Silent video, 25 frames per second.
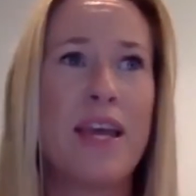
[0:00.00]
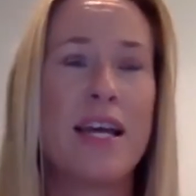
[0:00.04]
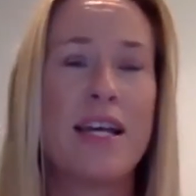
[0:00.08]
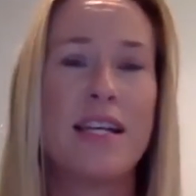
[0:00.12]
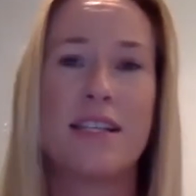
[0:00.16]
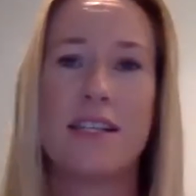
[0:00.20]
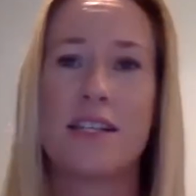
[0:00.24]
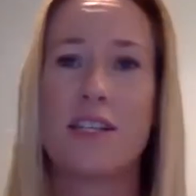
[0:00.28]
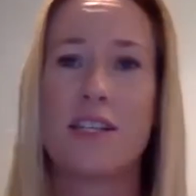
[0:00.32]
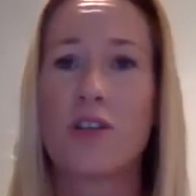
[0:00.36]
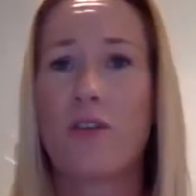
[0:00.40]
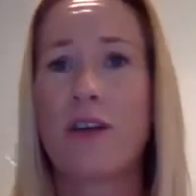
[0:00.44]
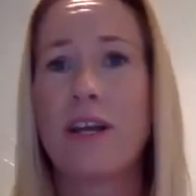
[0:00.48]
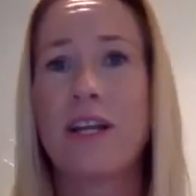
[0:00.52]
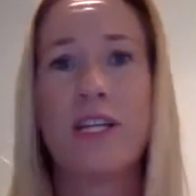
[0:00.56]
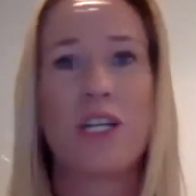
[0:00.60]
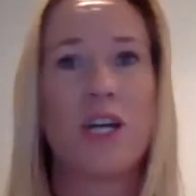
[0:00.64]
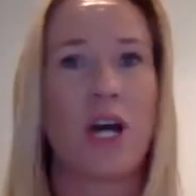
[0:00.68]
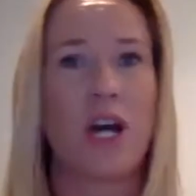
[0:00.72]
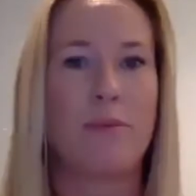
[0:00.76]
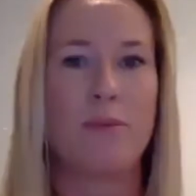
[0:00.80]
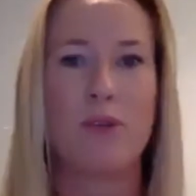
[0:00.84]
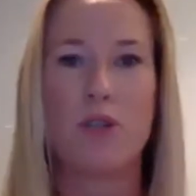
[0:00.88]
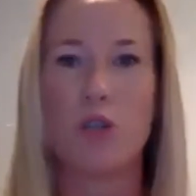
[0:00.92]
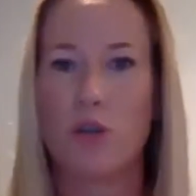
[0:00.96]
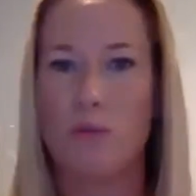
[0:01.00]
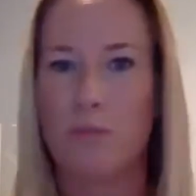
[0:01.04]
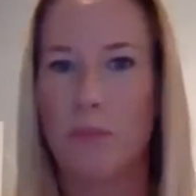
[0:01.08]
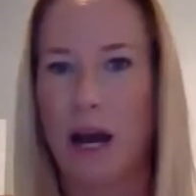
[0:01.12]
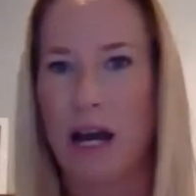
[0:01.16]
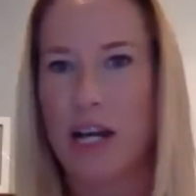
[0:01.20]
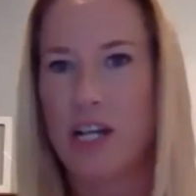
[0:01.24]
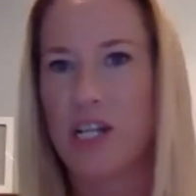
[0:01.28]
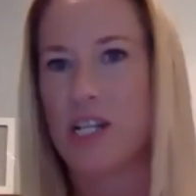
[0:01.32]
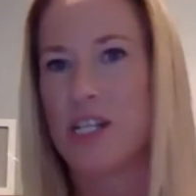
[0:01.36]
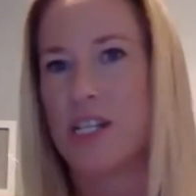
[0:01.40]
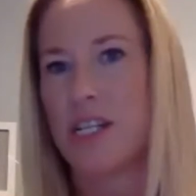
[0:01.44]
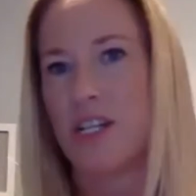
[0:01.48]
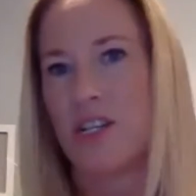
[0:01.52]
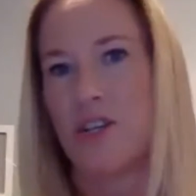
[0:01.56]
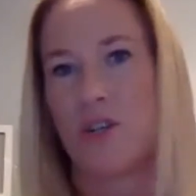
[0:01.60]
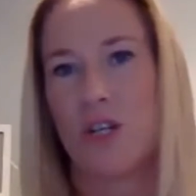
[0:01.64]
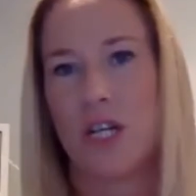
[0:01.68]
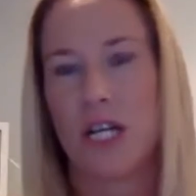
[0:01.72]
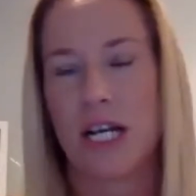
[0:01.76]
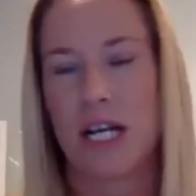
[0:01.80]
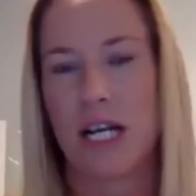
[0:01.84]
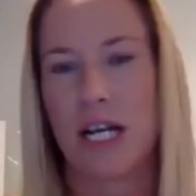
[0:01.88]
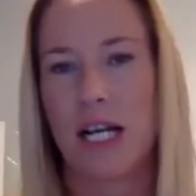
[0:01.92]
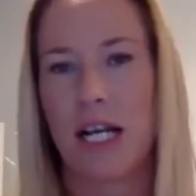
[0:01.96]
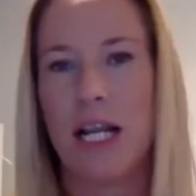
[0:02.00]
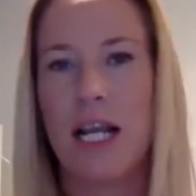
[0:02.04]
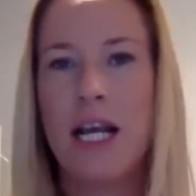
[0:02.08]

Is the screen time too much? Is it too little?